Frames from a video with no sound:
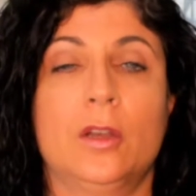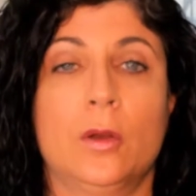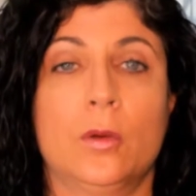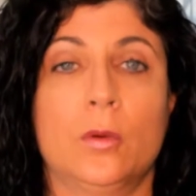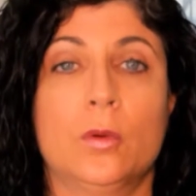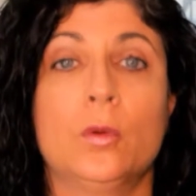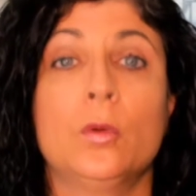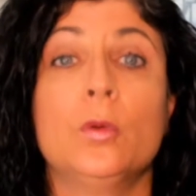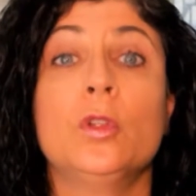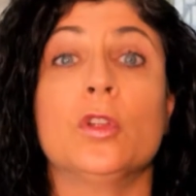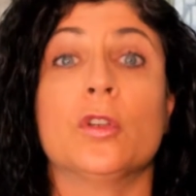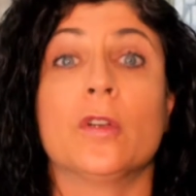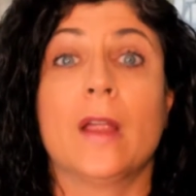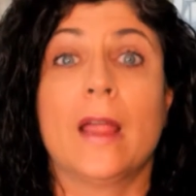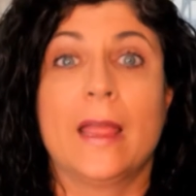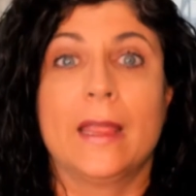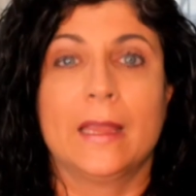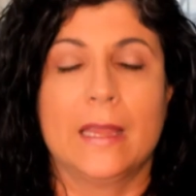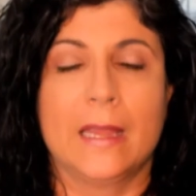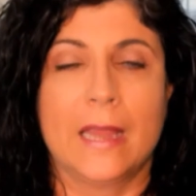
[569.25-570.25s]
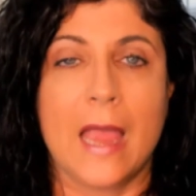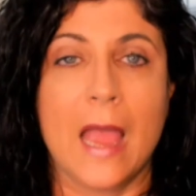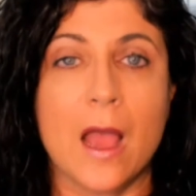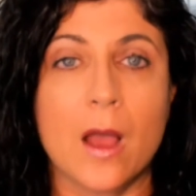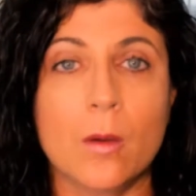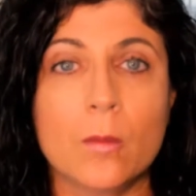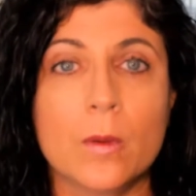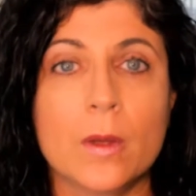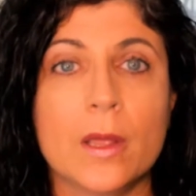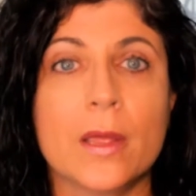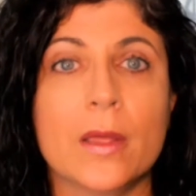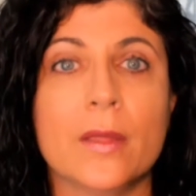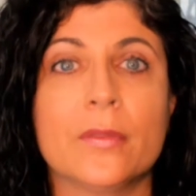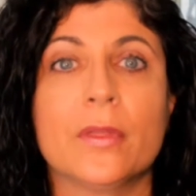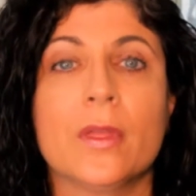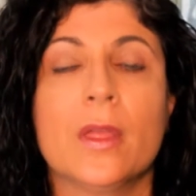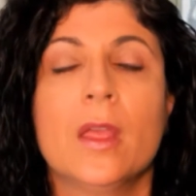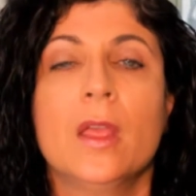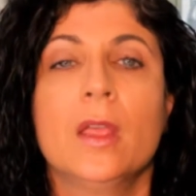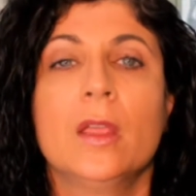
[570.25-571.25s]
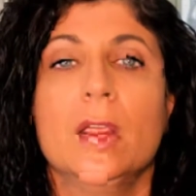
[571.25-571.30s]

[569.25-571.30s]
who you're hanging out with.